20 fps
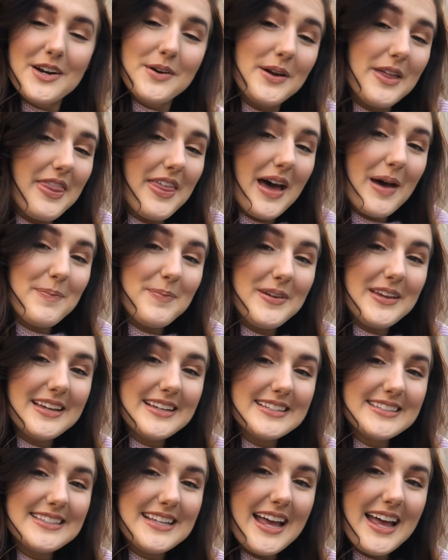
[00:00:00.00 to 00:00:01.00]
With that
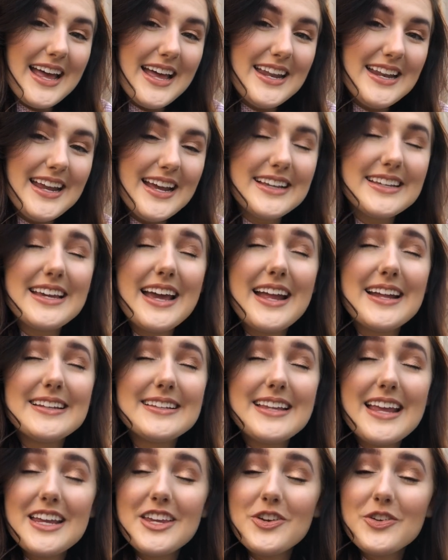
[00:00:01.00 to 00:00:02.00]
being said, again,
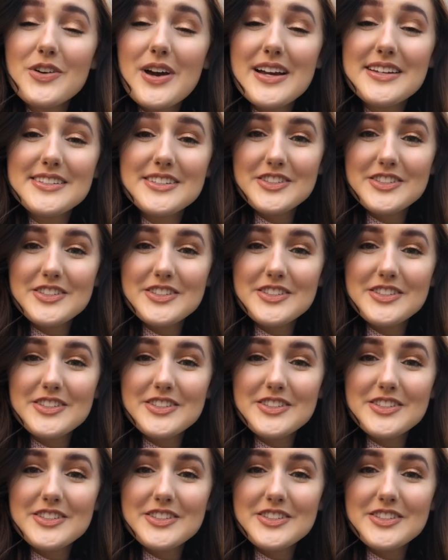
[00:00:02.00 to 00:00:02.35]
thank you guys